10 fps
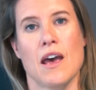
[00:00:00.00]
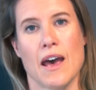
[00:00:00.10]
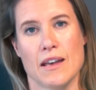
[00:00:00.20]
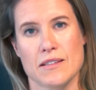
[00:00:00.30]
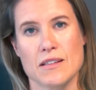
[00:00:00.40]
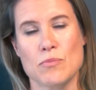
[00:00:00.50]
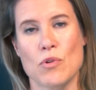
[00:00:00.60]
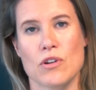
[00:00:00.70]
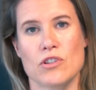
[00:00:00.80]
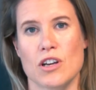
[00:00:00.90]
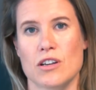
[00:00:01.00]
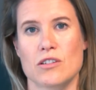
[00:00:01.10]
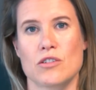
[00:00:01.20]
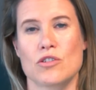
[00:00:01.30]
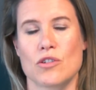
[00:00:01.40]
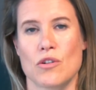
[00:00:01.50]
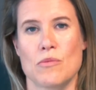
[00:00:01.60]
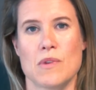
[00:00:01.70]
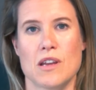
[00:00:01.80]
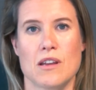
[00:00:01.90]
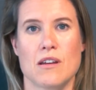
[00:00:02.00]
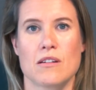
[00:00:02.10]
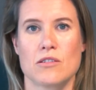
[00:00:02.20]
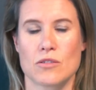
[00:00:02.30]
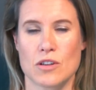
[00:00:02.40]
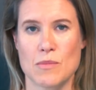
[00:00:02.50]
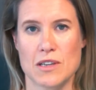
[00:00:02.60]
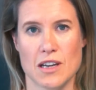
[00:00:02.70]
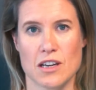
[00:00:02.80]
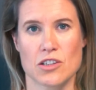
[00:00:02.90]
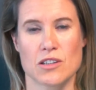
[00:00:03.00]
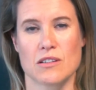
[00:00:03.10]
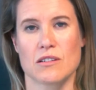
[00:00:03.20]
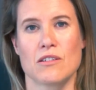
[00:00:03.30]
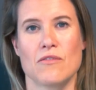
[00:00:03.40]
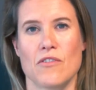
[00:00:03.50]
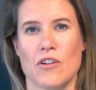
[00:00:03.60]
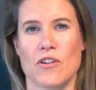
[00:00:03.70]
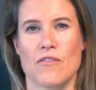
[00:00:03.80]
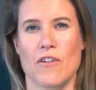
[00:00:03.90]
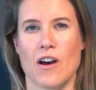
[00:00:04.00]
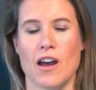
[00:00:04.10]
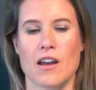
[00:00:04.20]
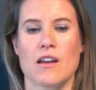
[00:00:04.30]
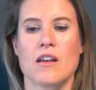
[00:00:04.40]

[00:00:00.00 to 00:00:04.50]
has this project shown me documentation that can verify